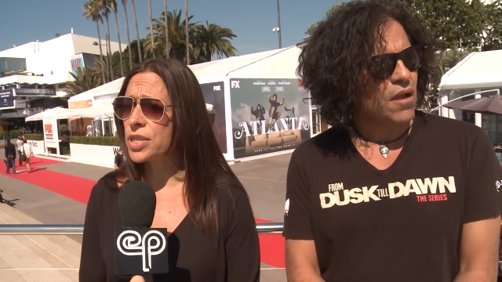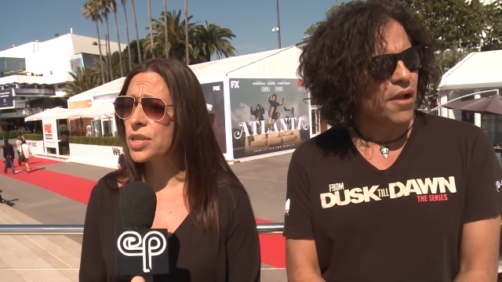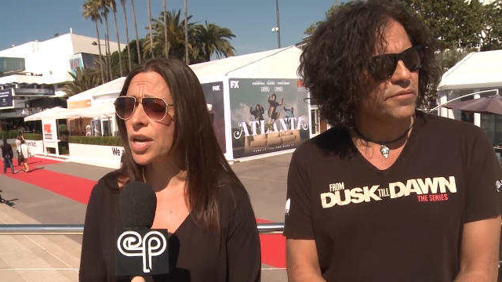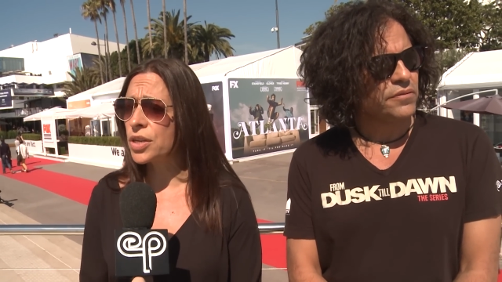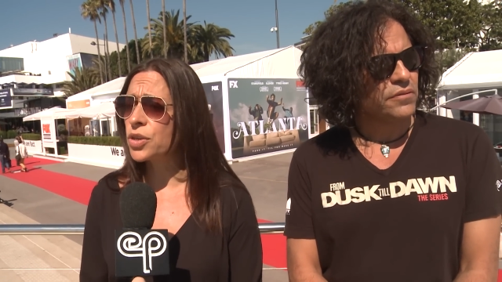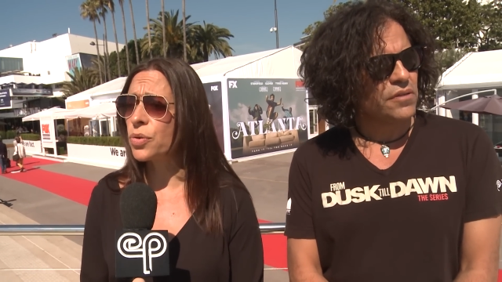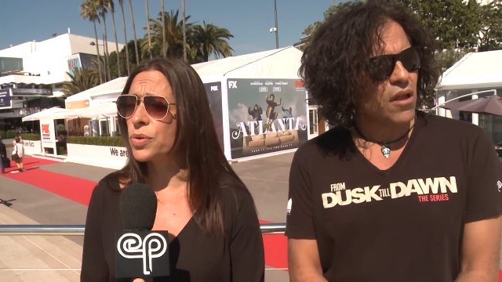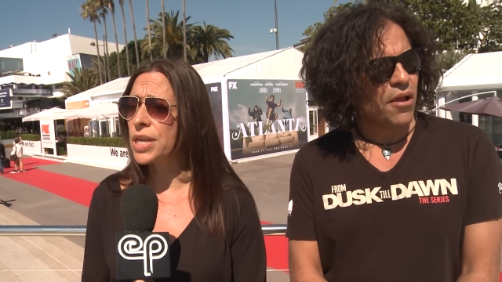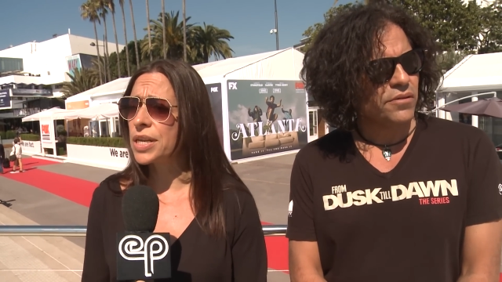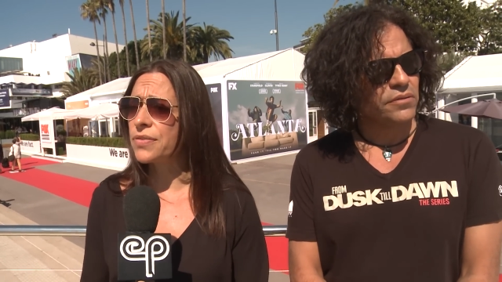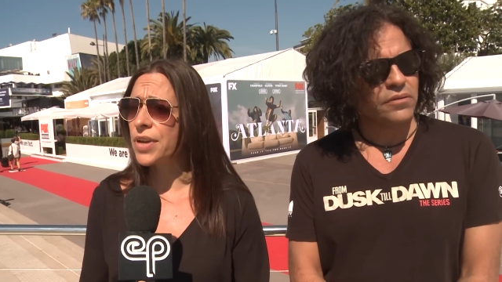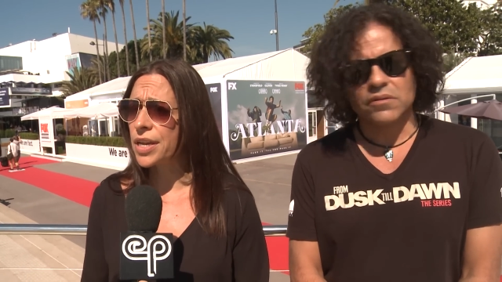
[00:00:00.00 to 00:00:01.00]
Speaker 1: unknown
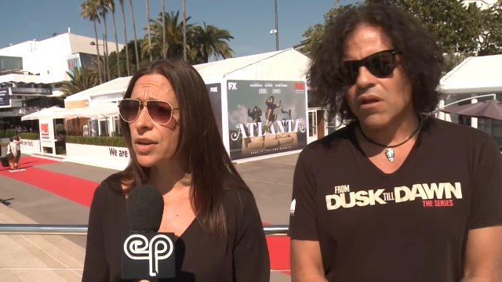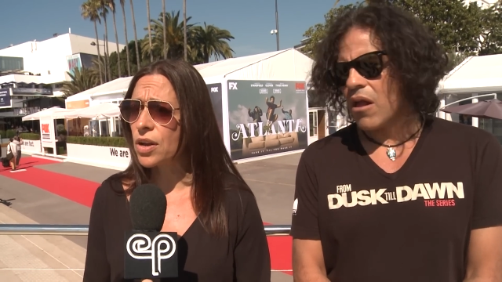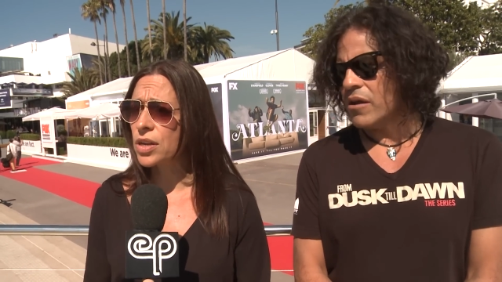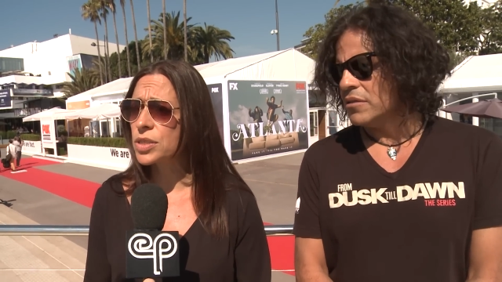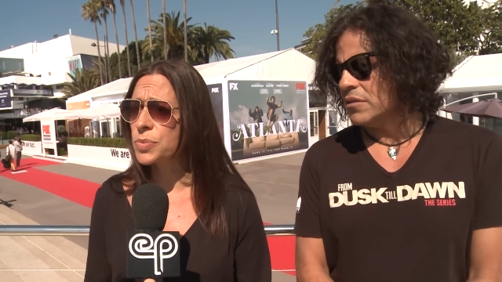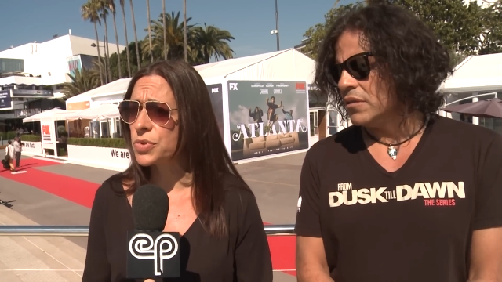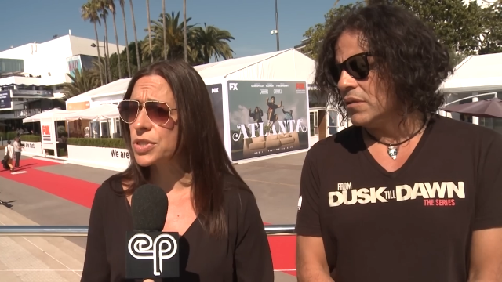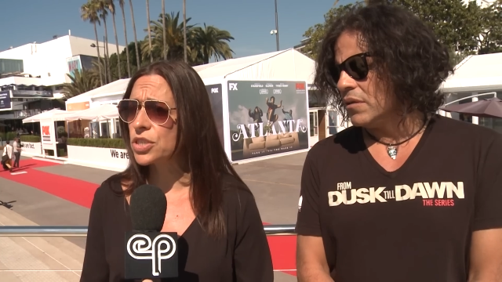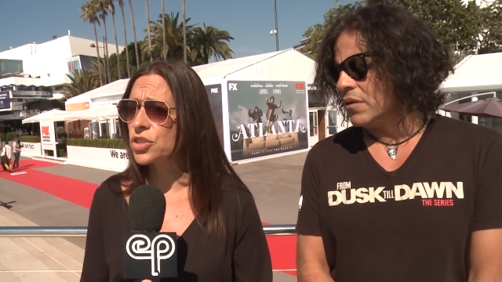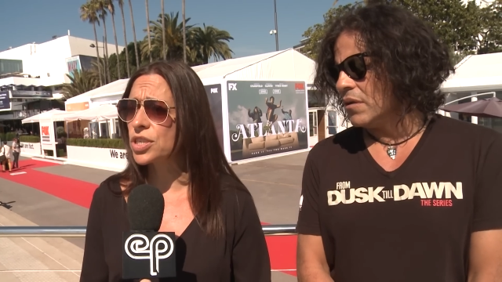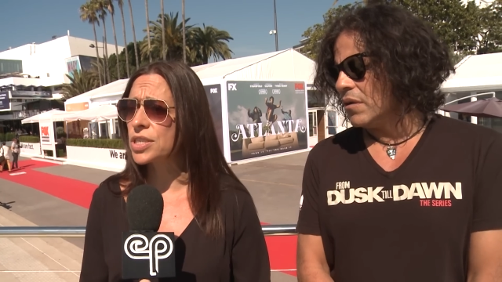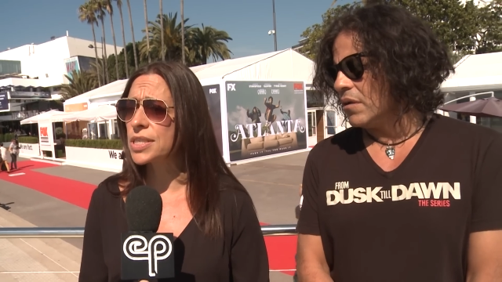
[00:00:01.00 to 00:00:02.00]
native icons
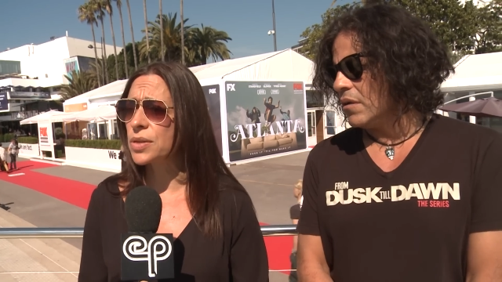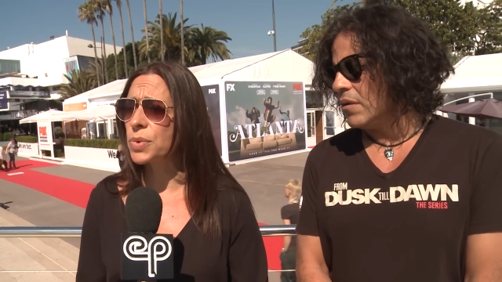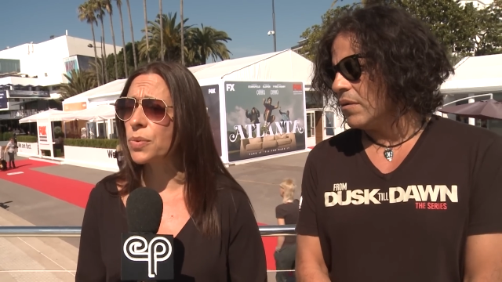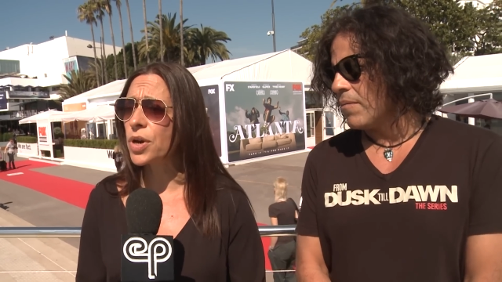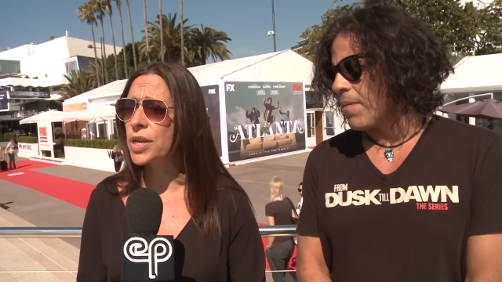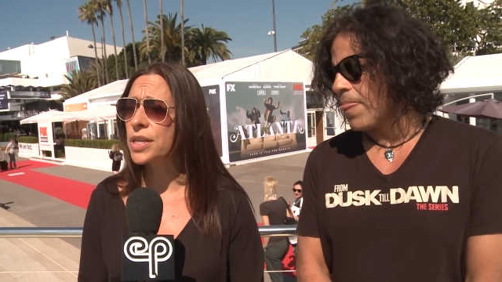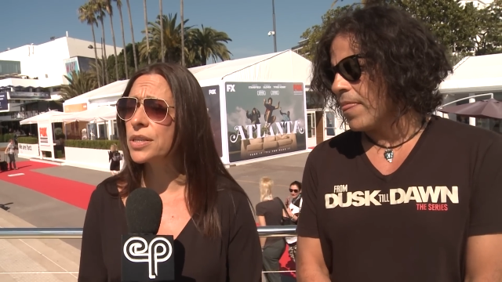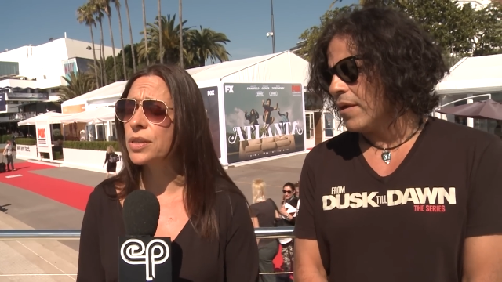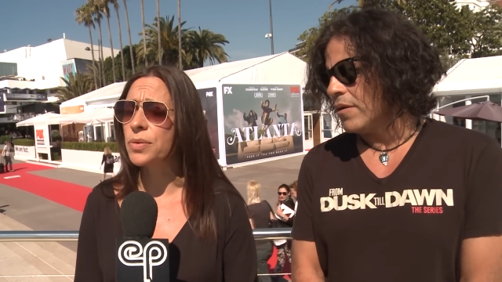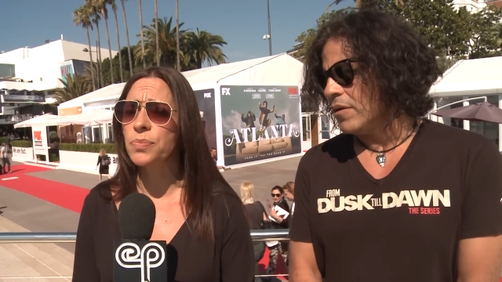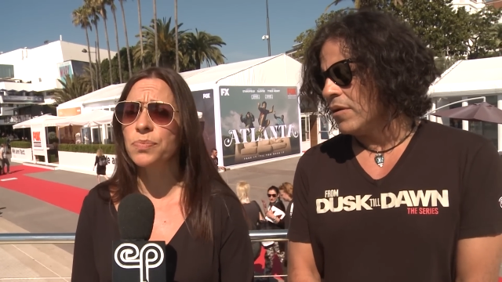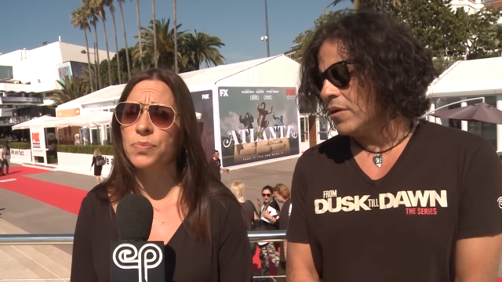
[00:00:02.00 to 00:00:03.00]
musicians and we wanted
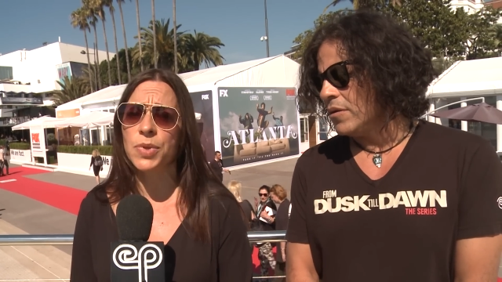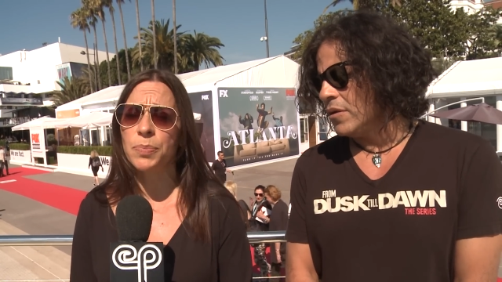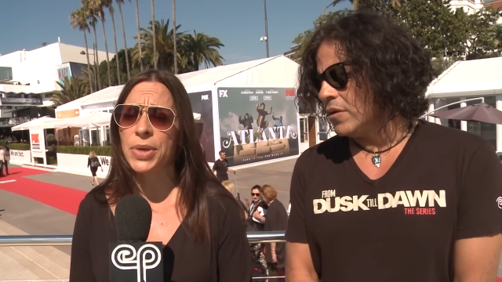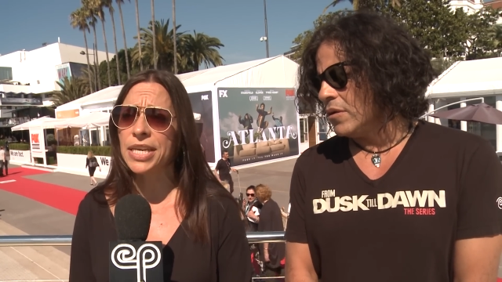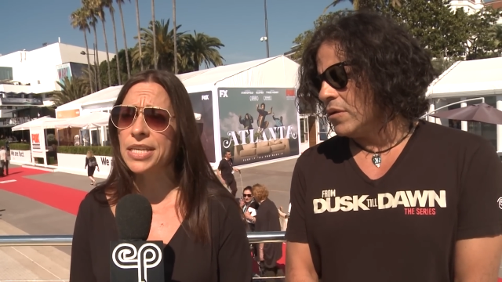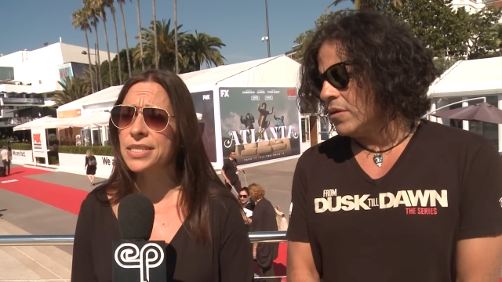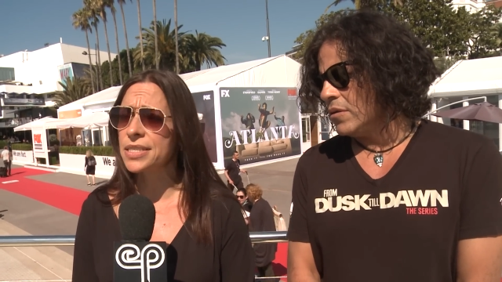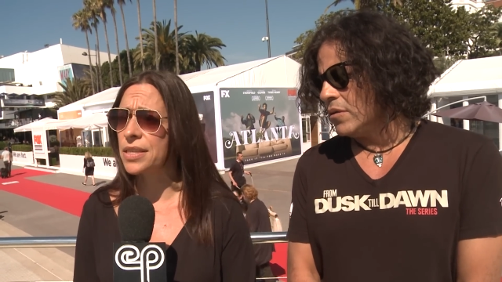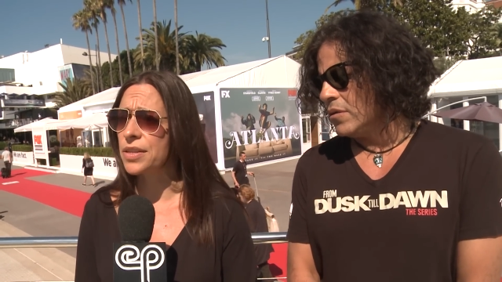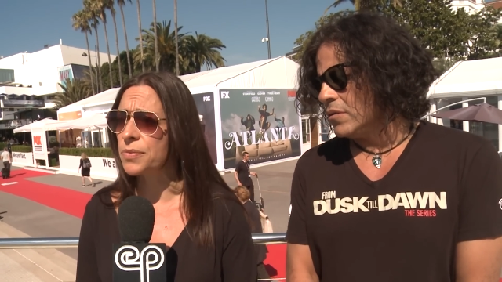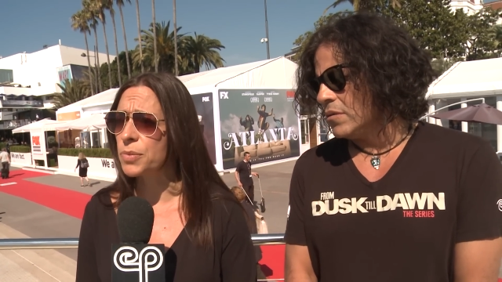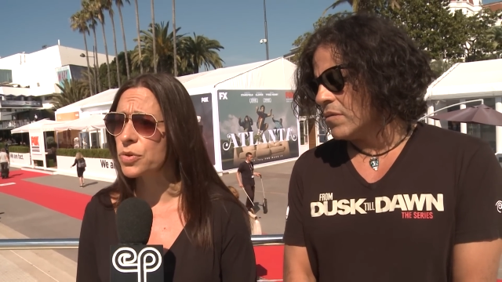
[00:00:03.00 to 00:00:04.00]
the the biggest
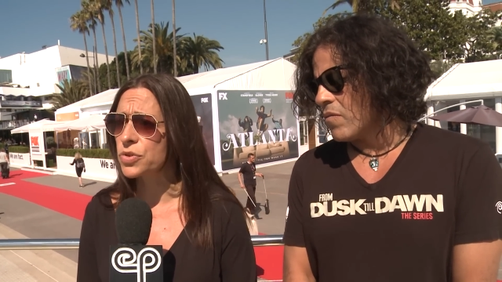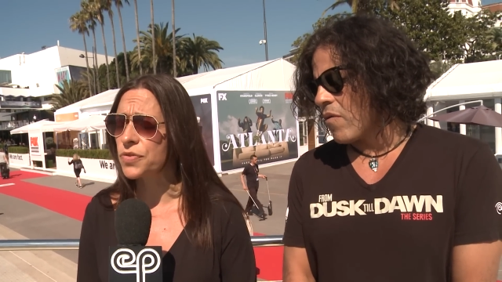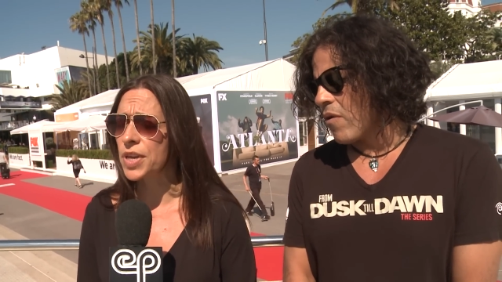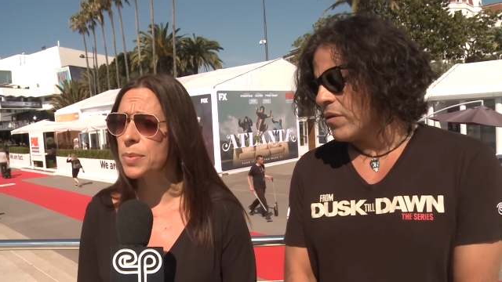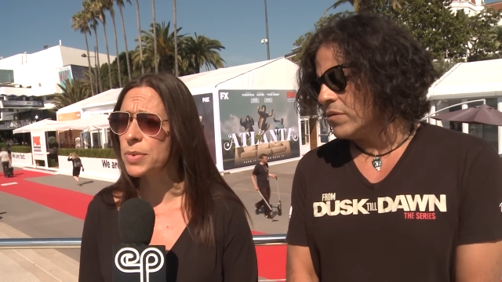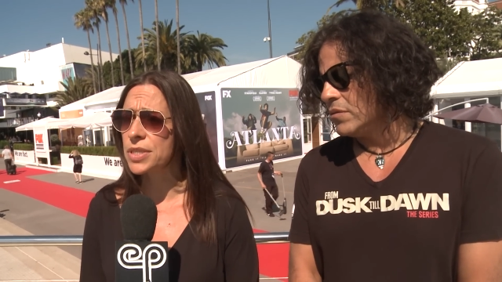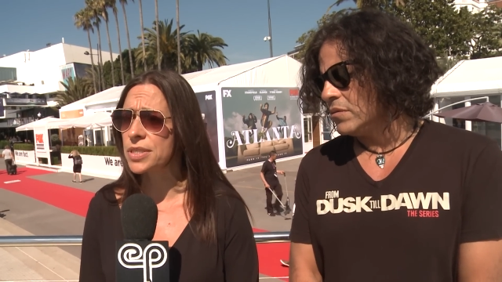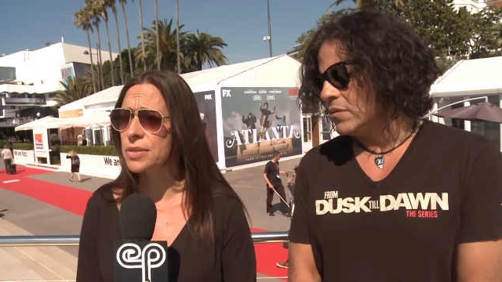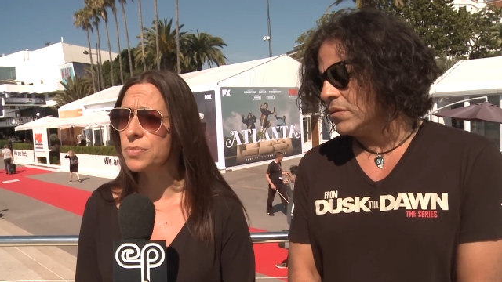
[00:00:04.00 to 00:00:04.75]
and the most famous